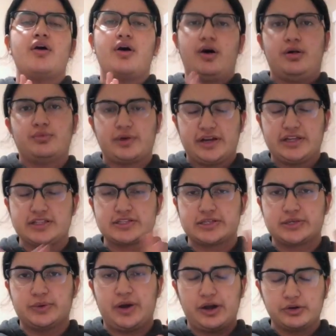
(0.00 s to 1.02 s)
Alright,
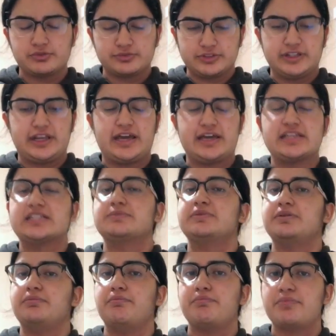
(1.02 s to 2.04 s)
so outfit has
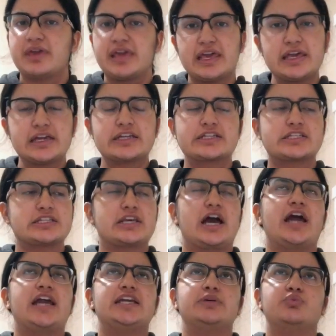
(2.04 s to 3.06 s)
been picked.
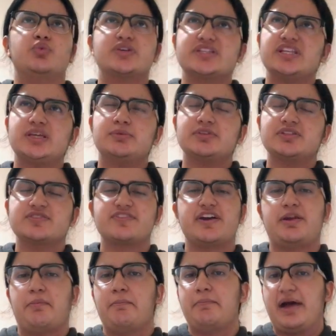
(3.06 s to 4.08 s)
I wasn't able to find
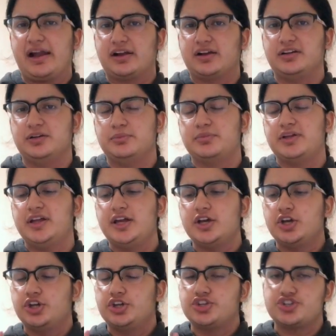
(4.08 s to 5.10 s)
a backup
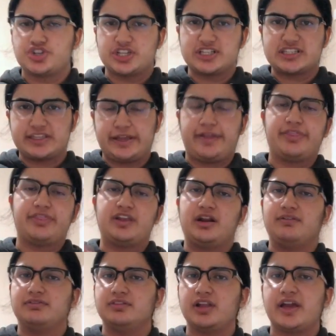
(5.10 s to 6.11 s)
just yet that
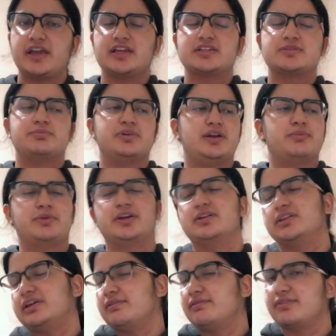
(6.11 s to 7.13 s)
I've liked, but I'm gonna
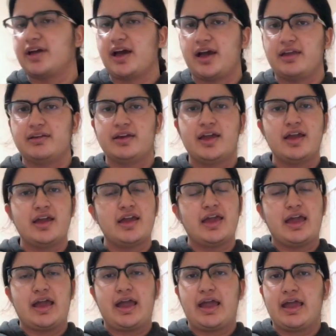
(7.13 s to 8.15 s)
leave that
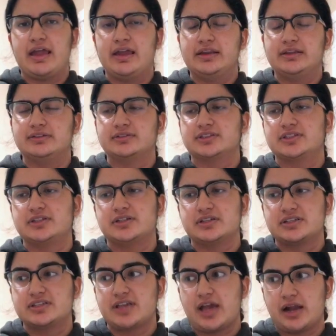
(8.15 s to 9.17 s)
and
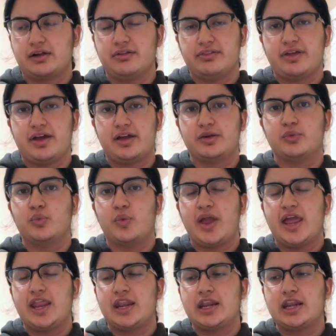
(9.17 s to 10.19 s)
tackle that
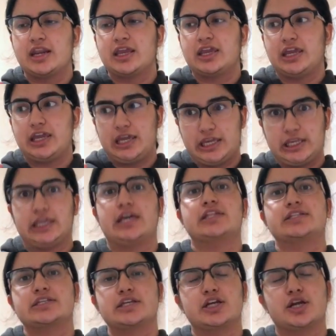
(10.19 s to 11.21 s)
when it
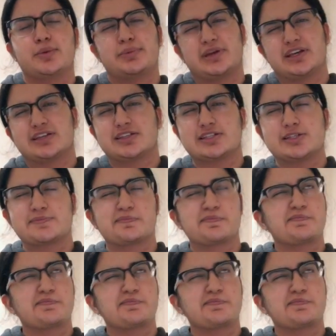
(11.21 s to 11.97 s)
gets here because